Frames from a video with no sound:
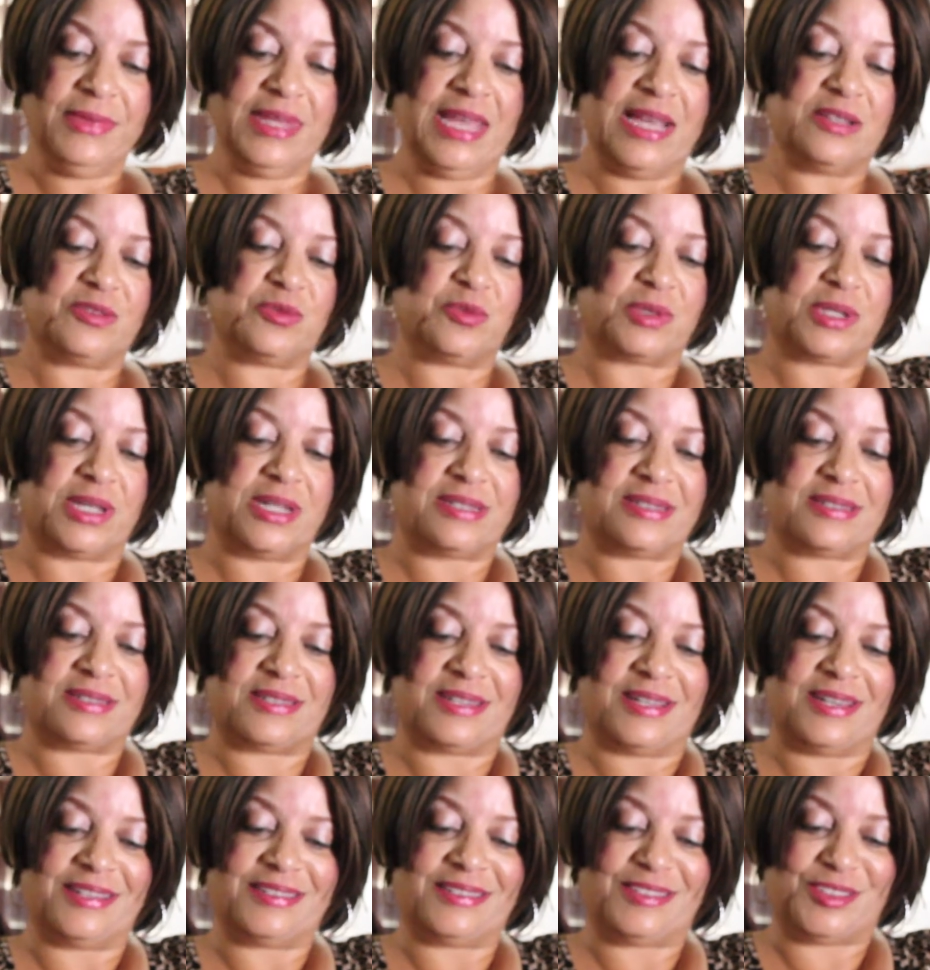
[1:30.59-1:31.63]
that's what I
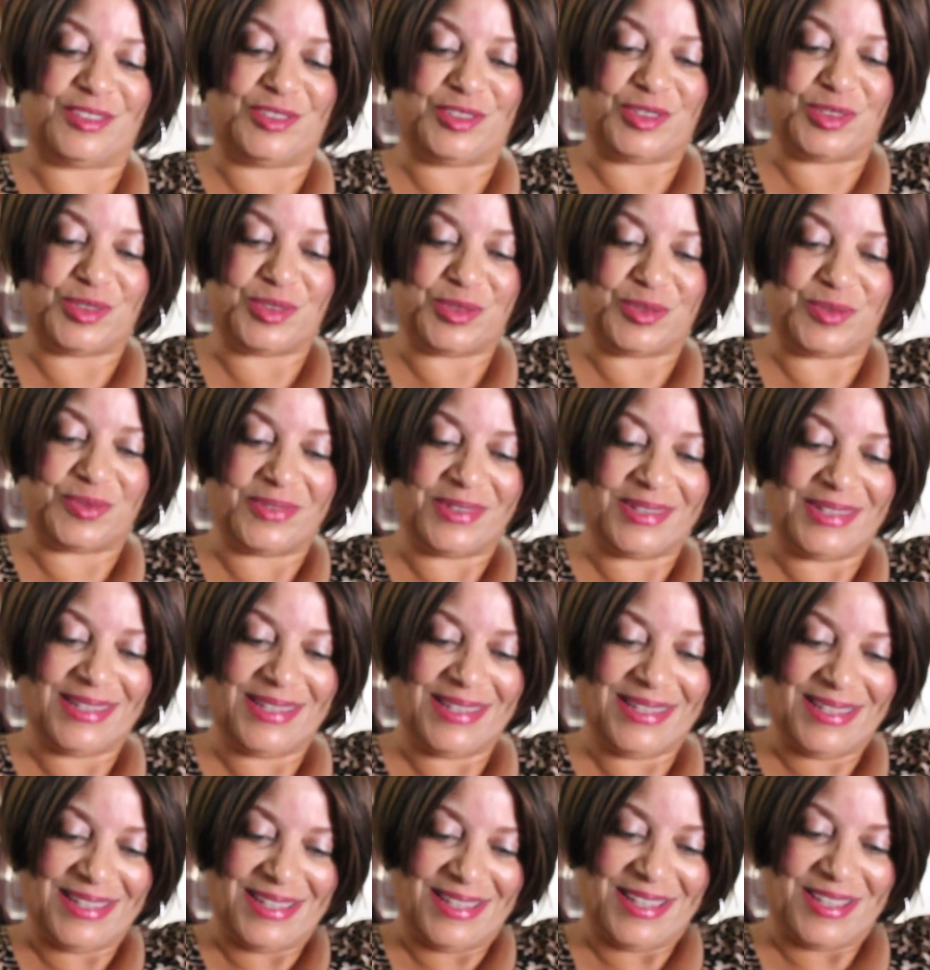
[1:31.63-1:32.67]
decided to do.
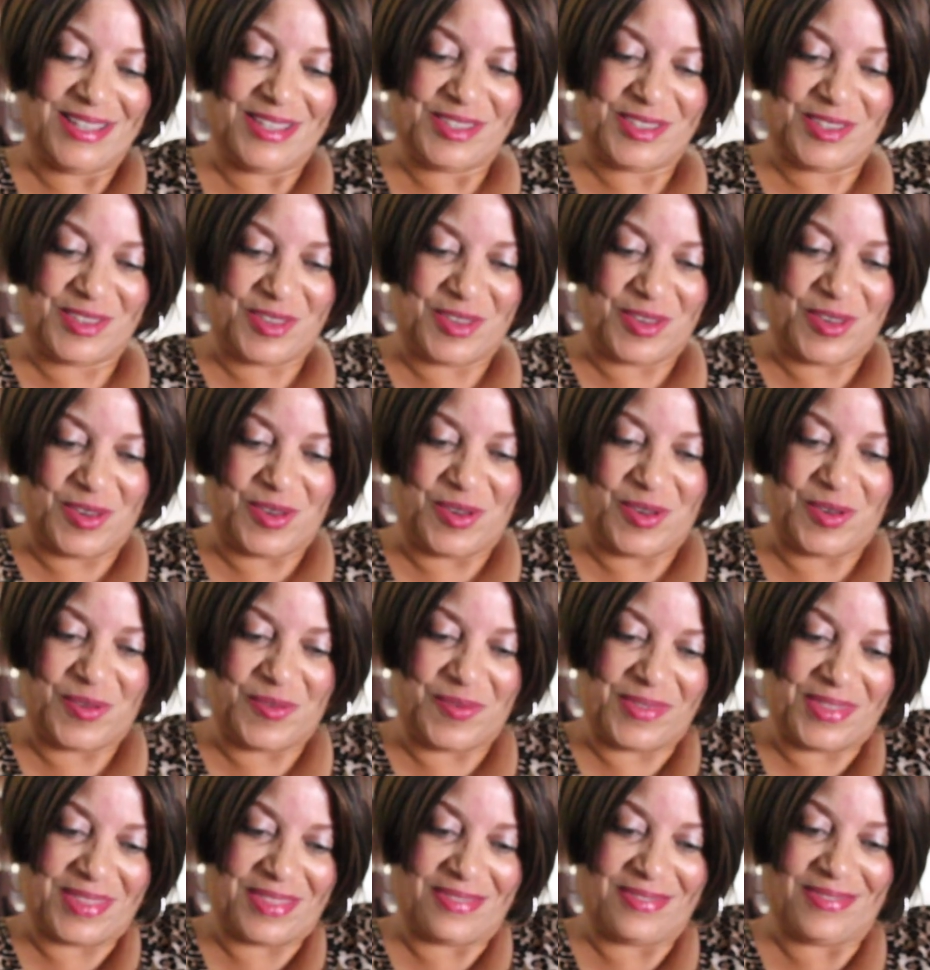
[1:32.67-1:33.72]
So
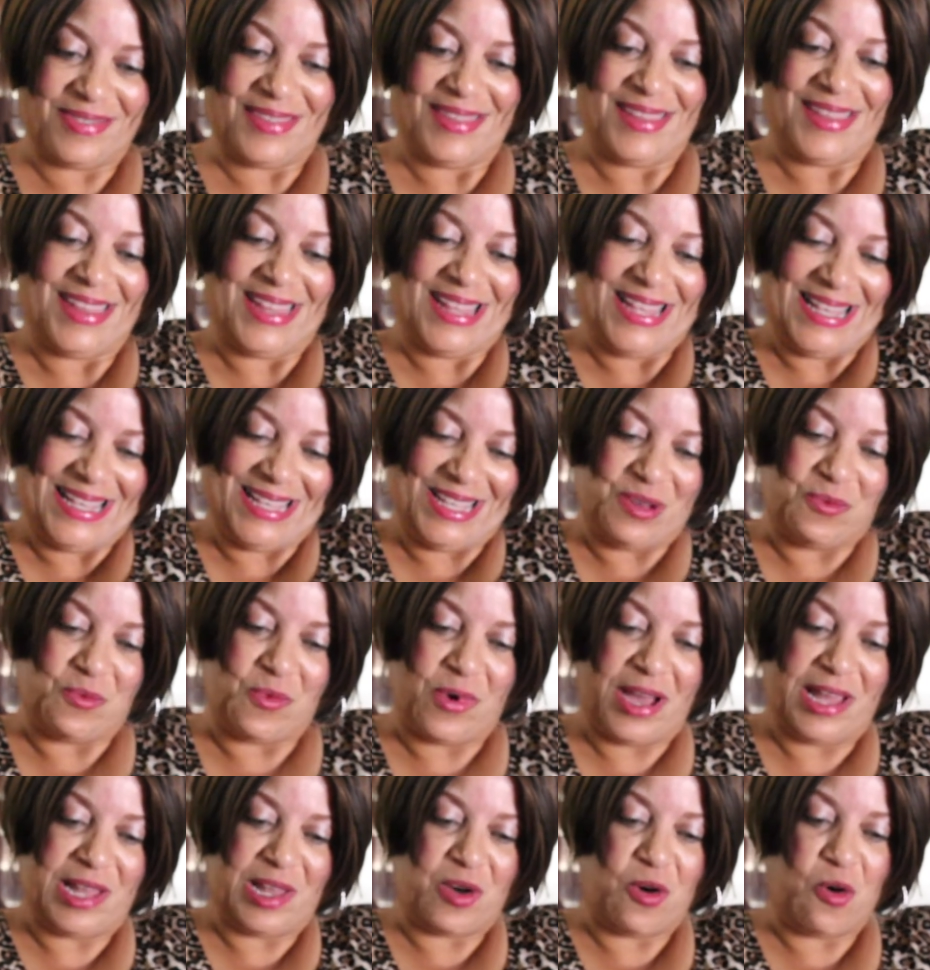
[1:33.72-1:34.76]

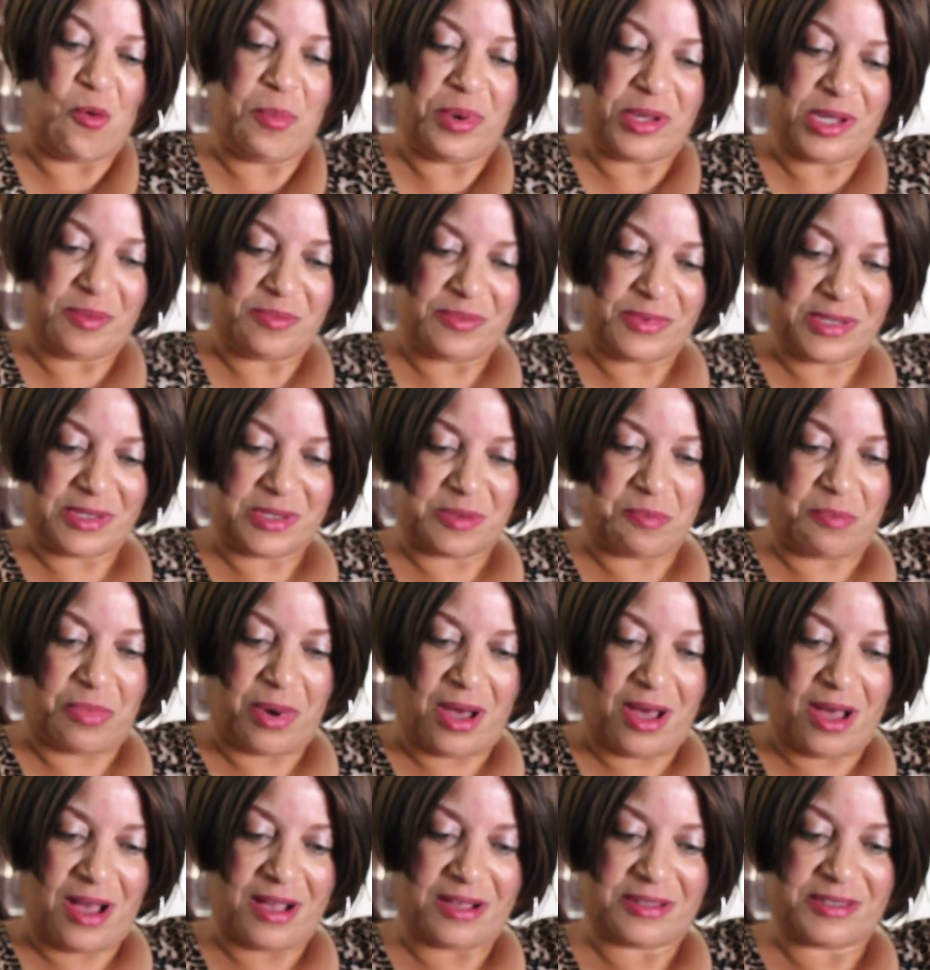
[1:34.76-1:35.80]
while I open up this
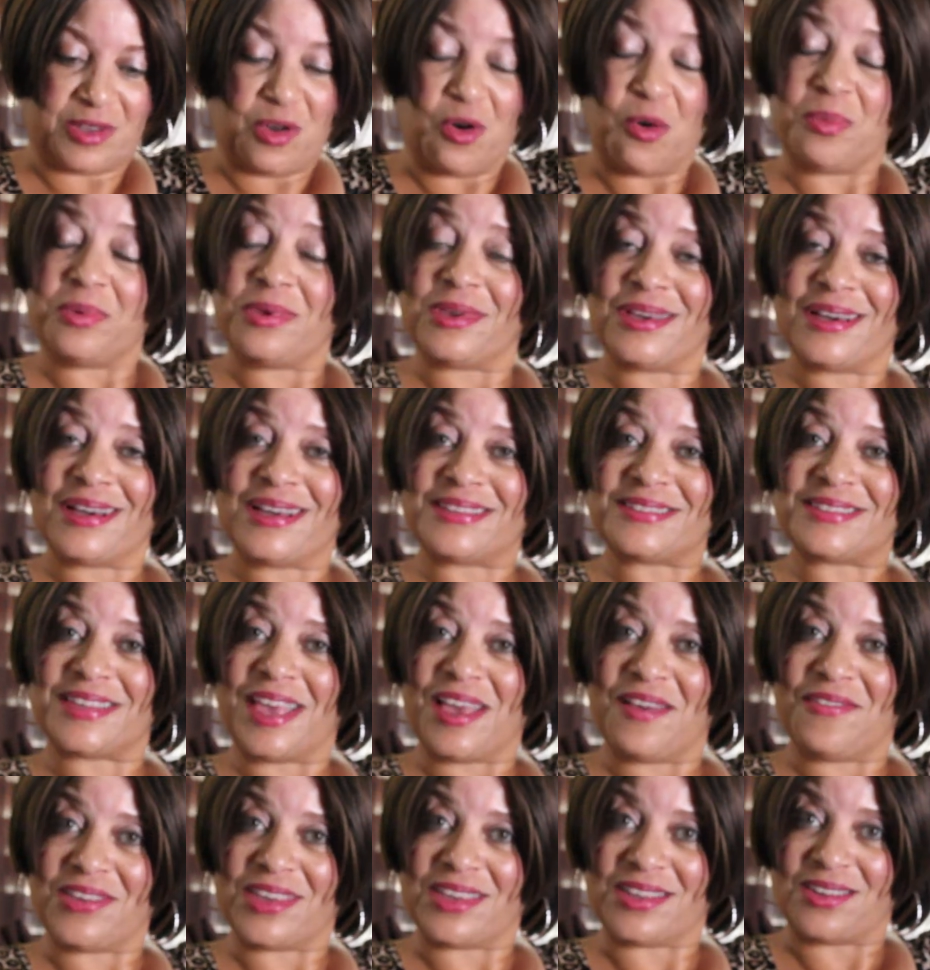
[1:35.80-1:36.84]
box, I hope you guys are
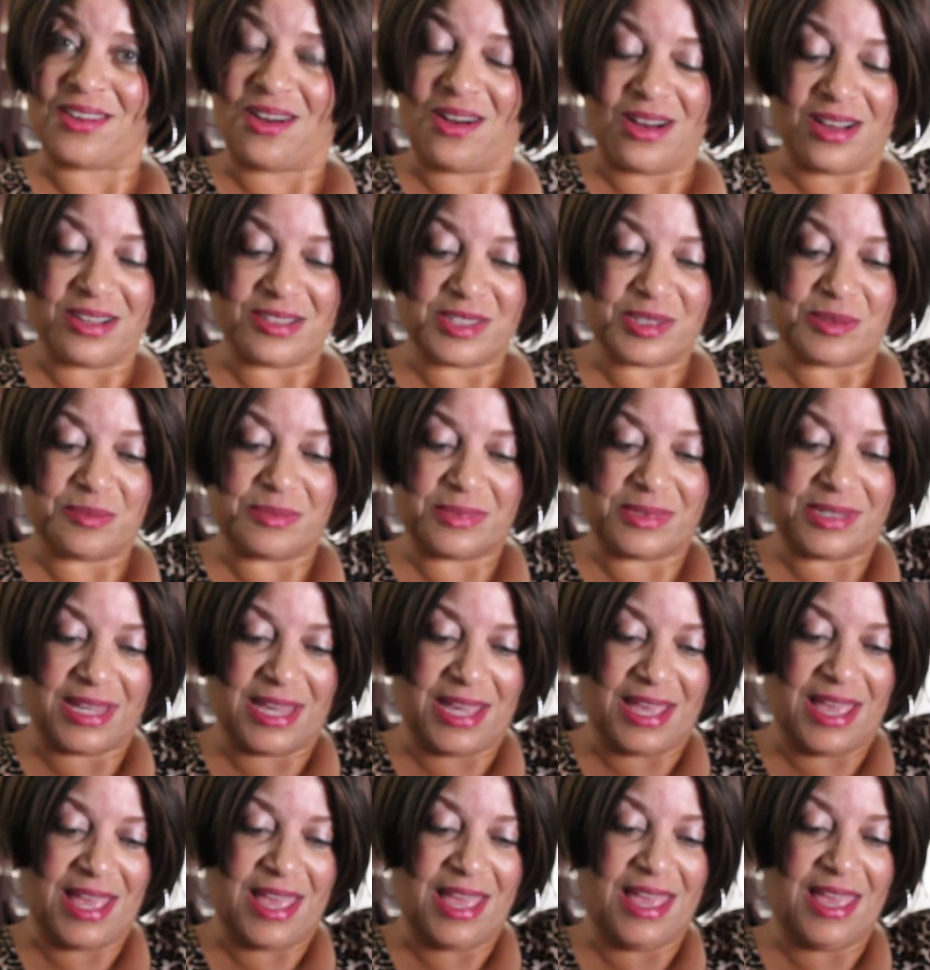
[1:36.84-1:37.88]
having an awesome
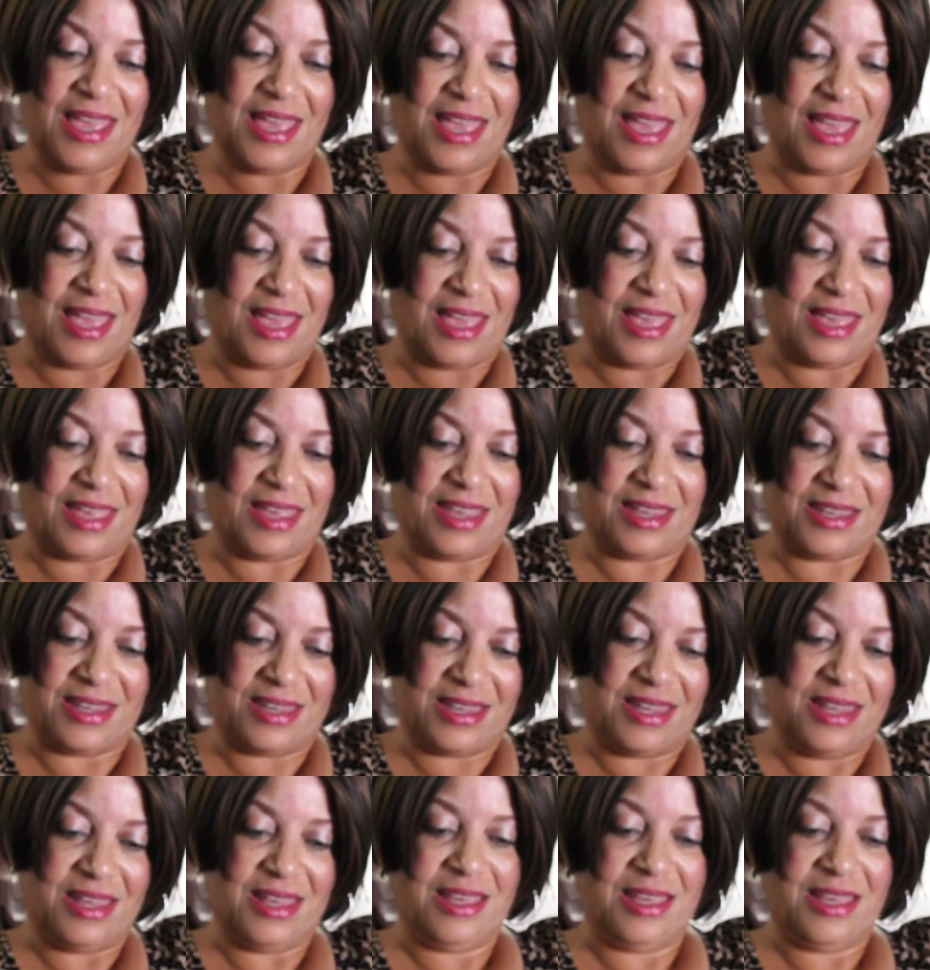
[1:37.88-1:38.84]
day and